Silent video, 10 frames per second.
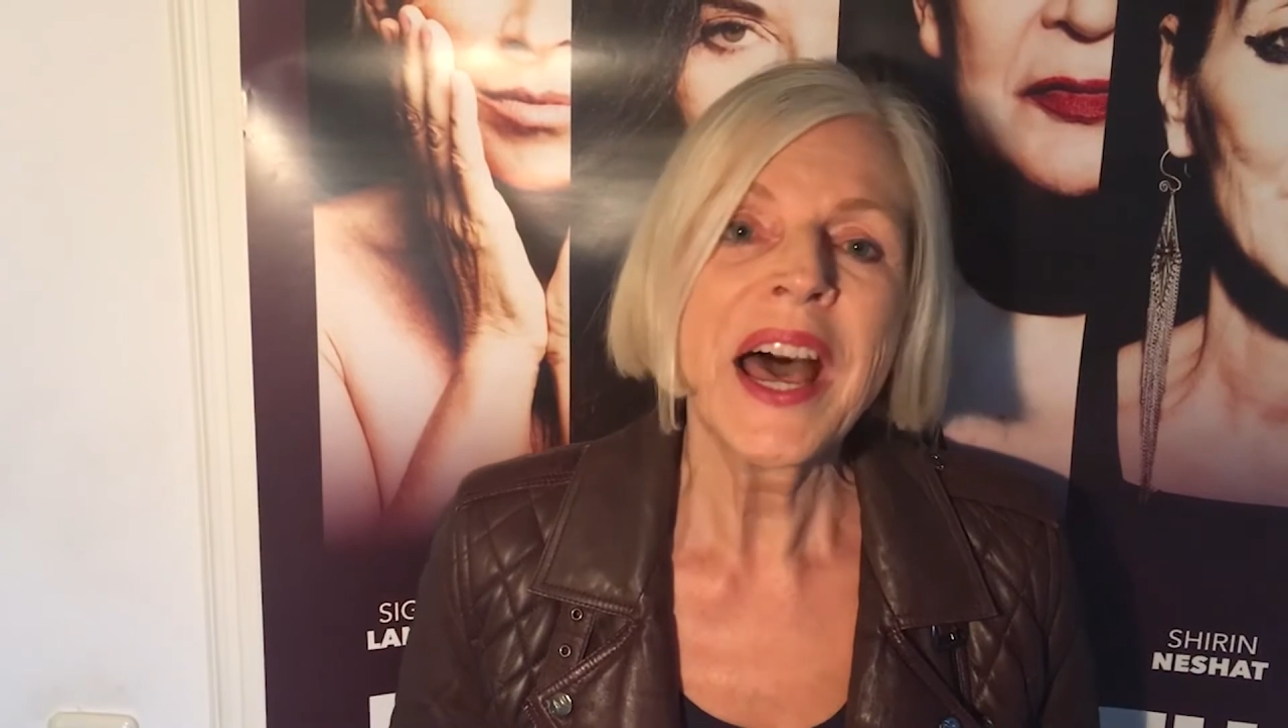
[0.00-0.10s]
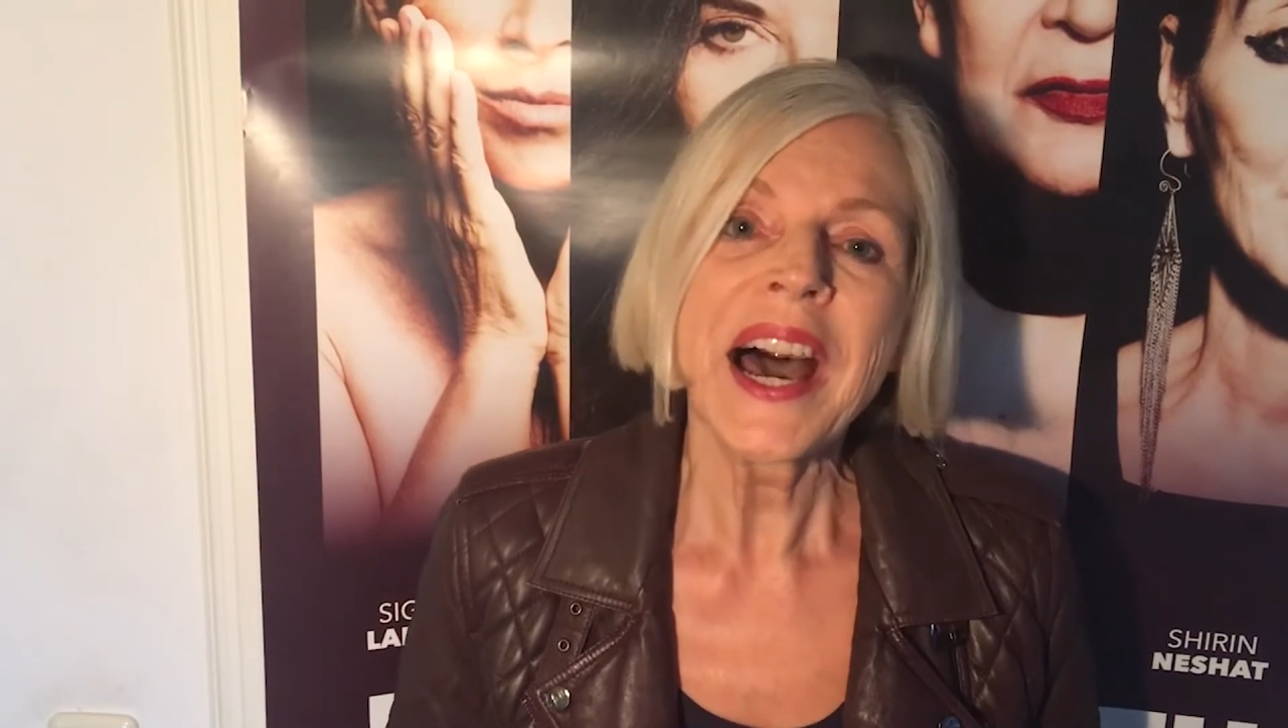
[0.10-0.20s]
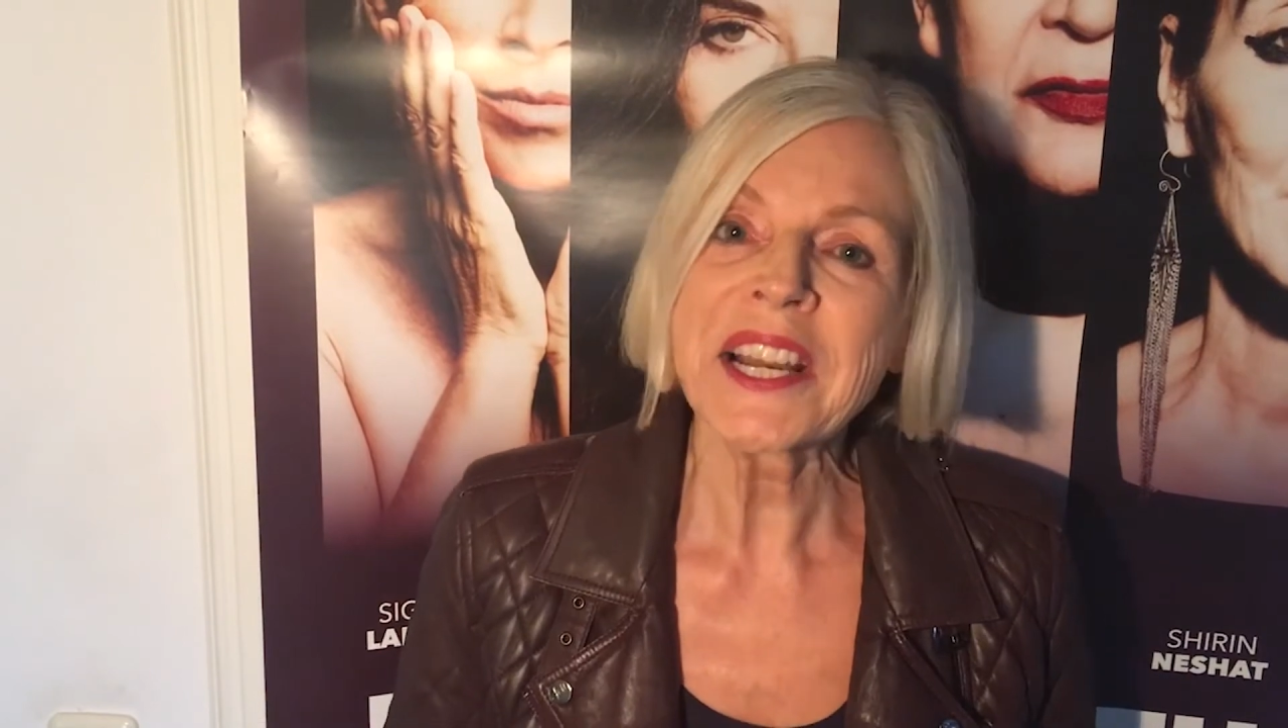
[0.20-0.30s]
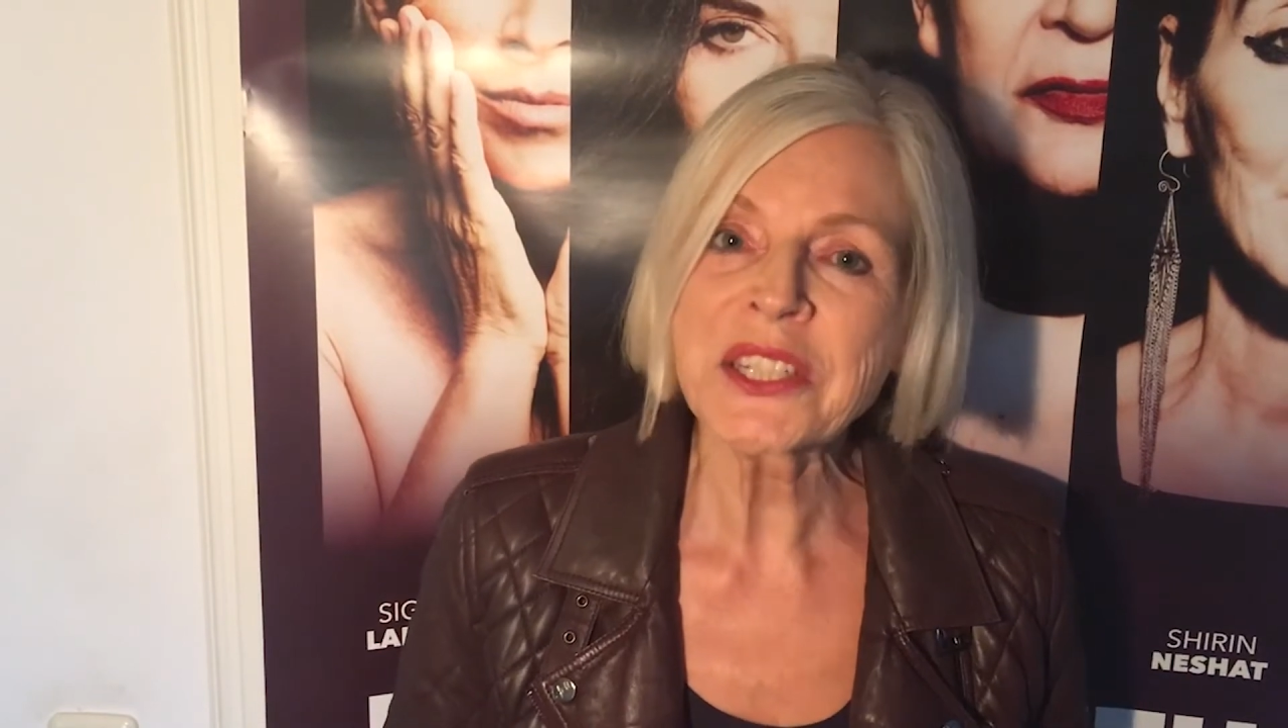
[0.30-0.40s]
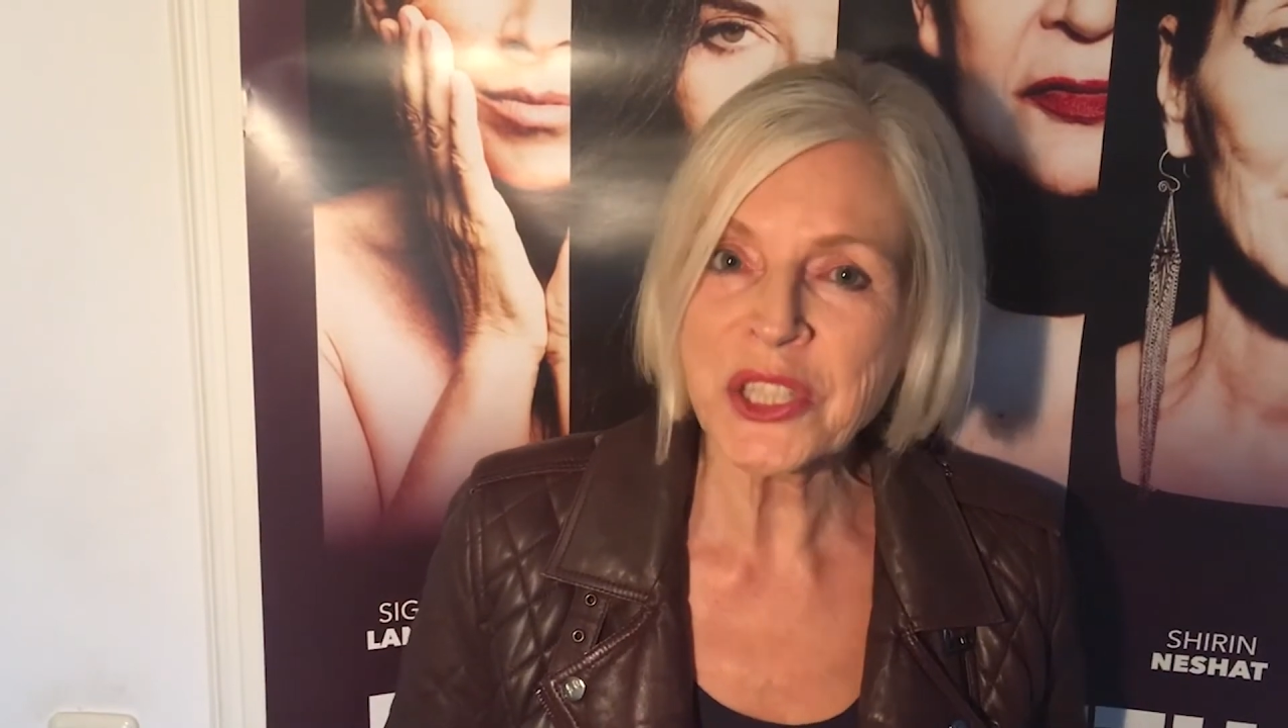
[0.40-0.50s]

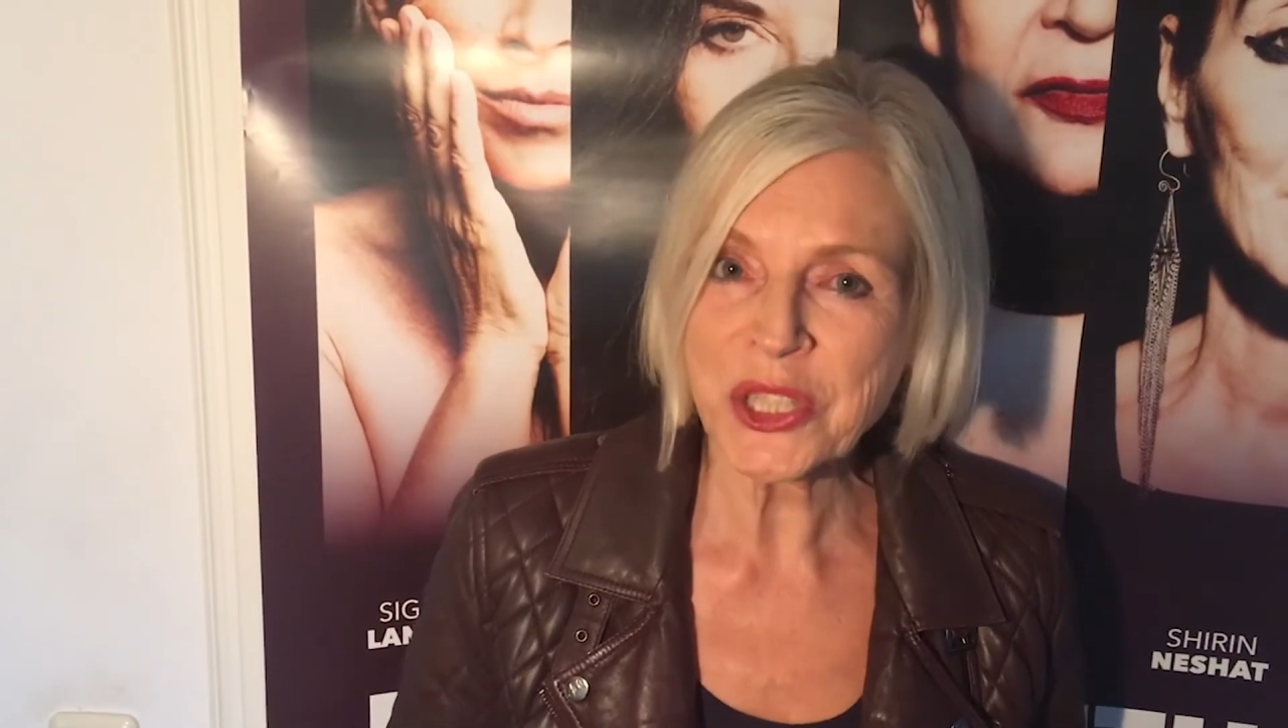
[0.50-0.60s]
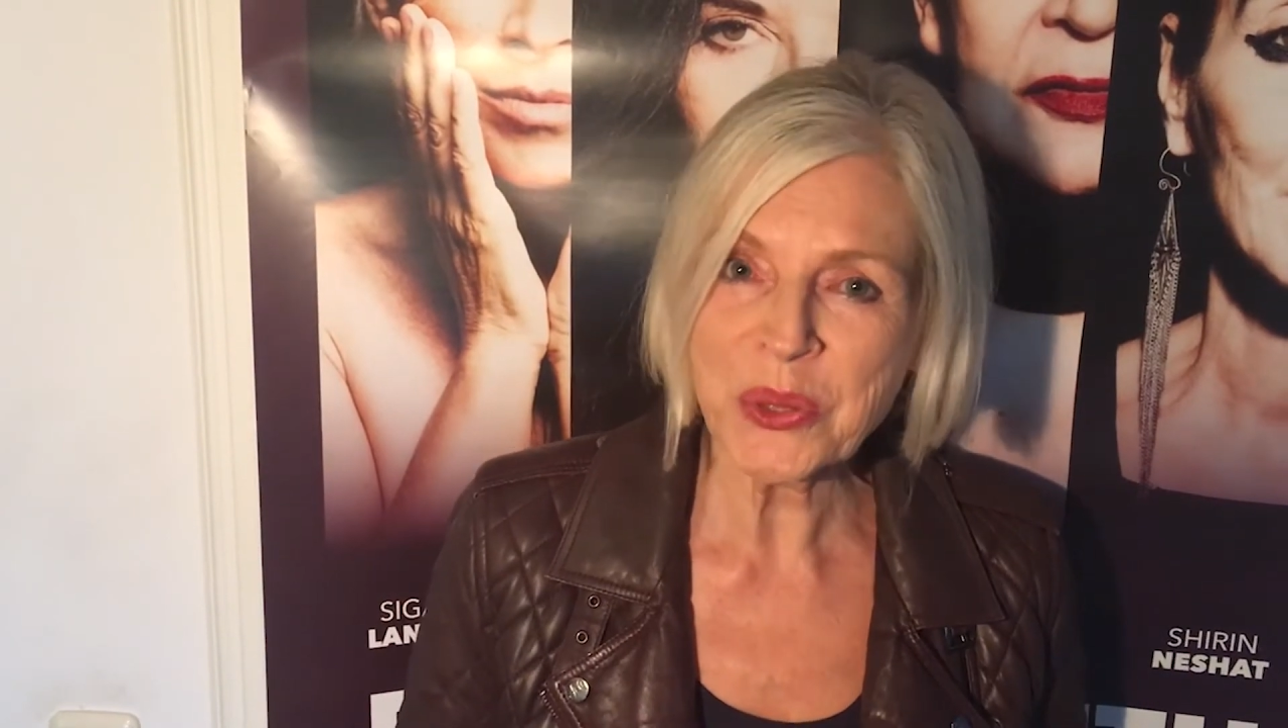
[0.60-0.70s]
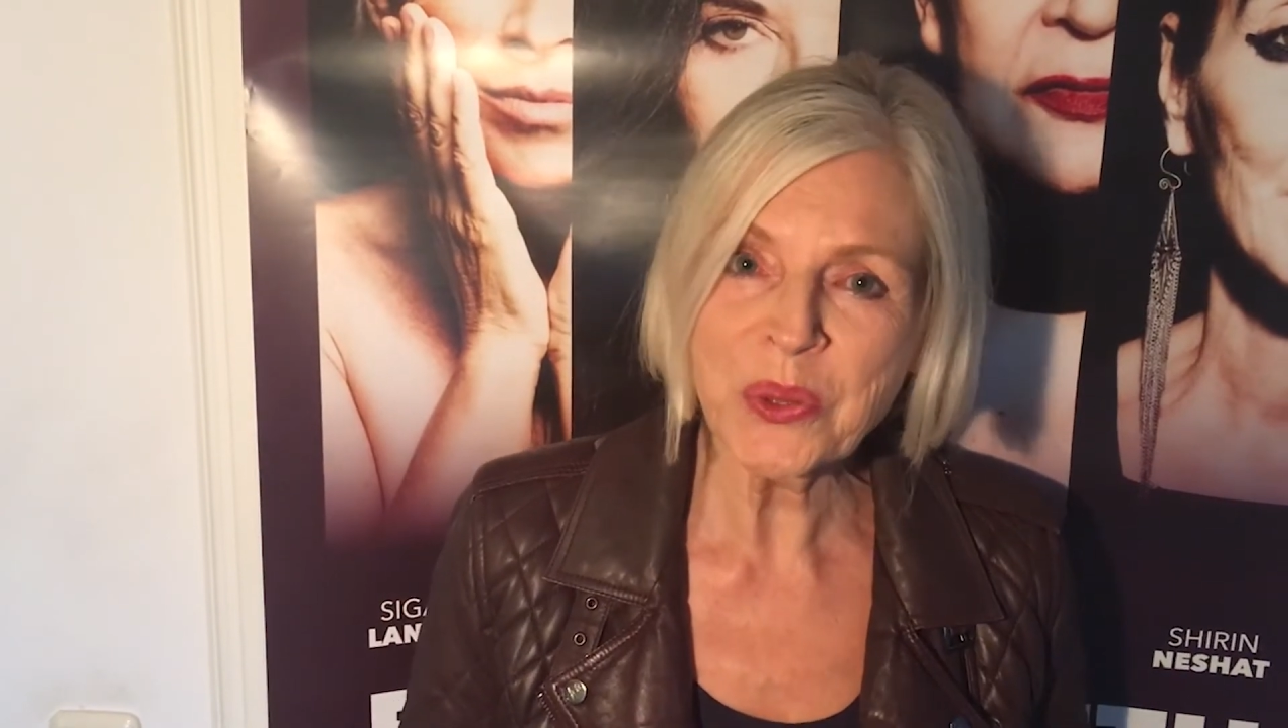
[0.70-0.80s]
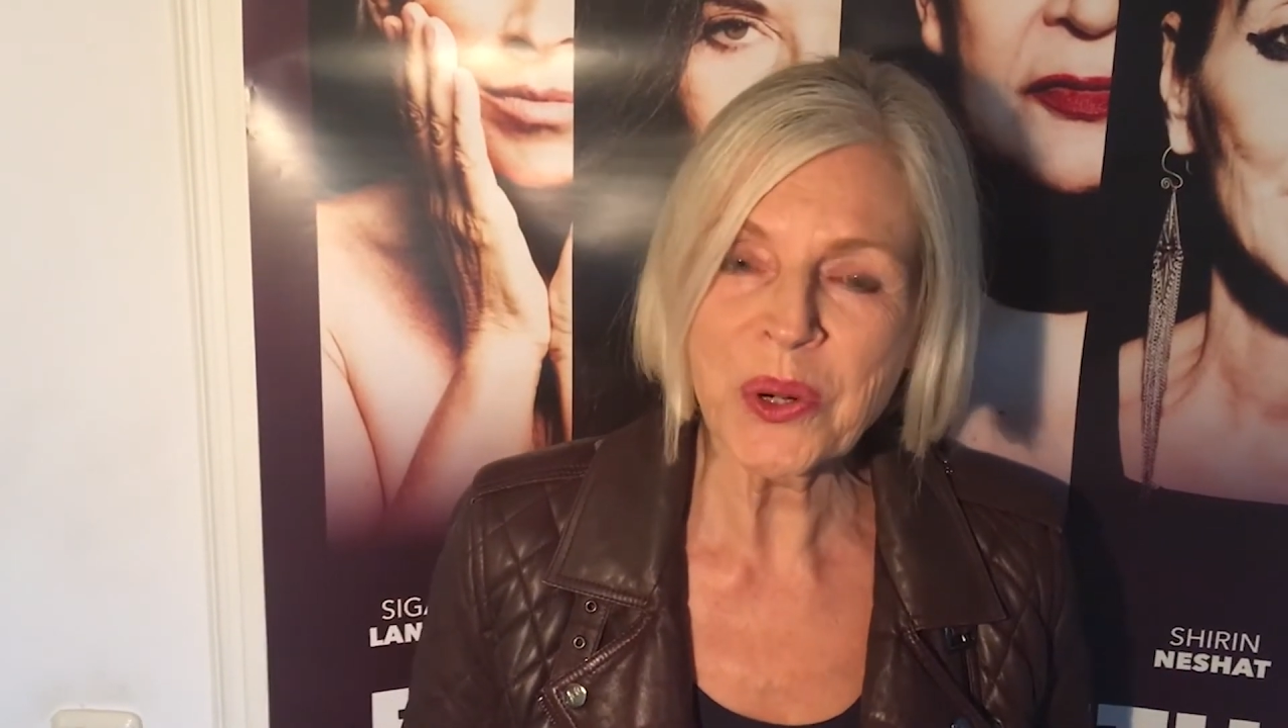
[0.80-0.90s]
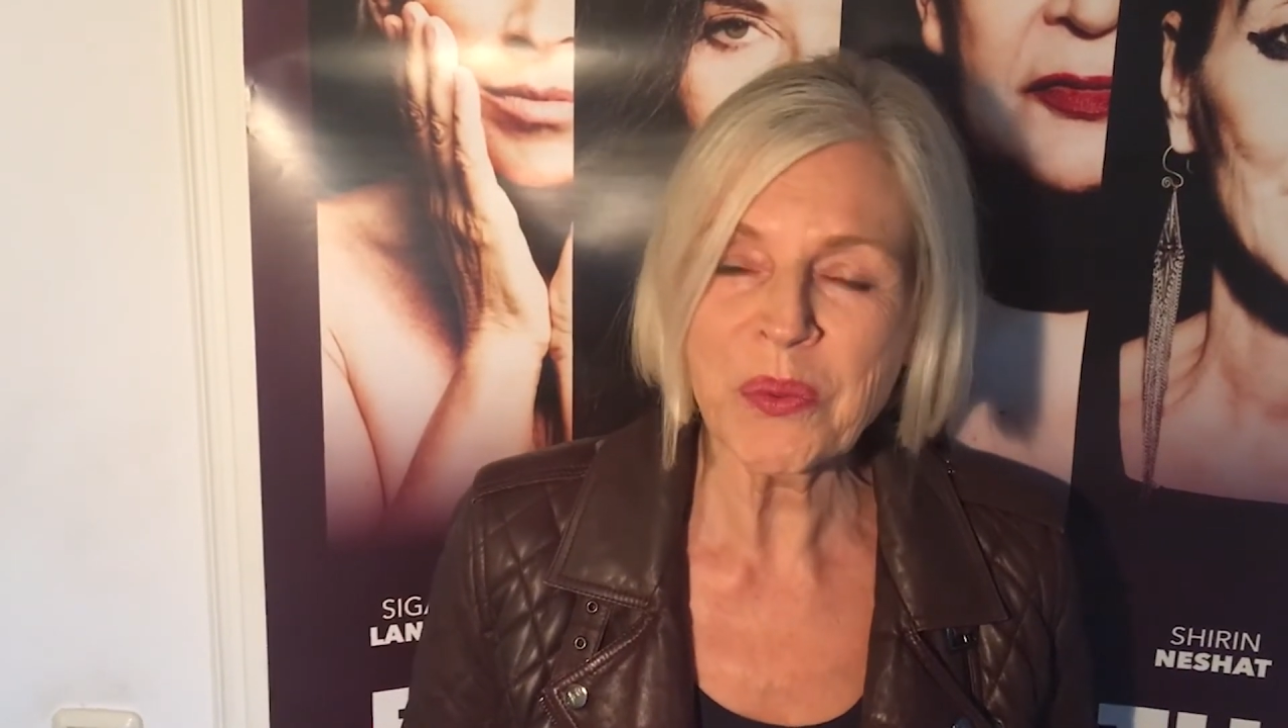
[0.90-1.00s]

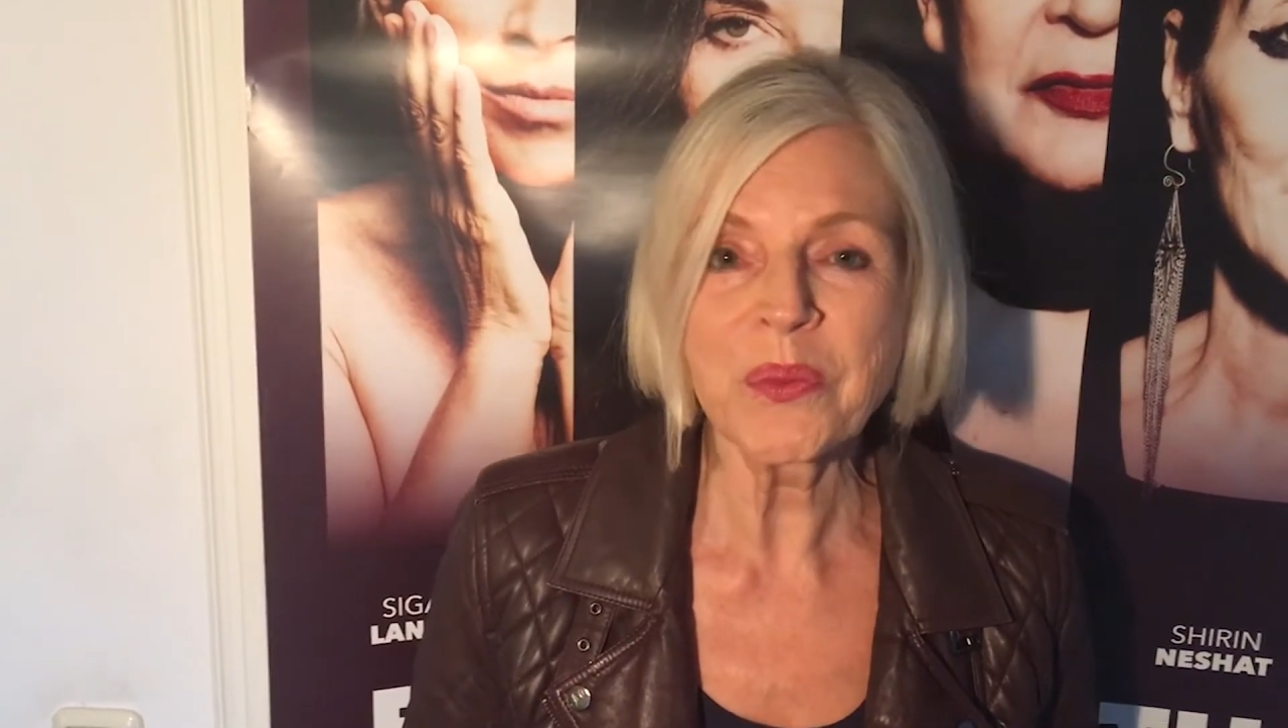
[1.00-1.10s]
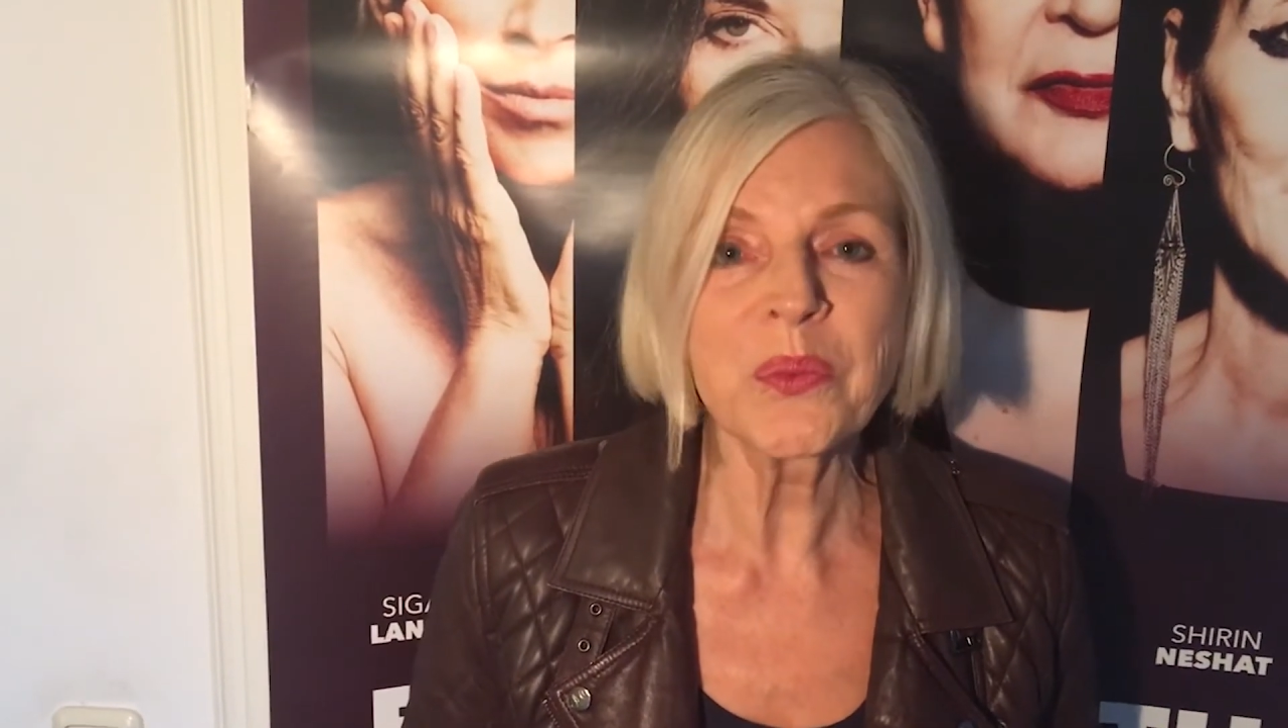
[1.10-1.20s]
unsure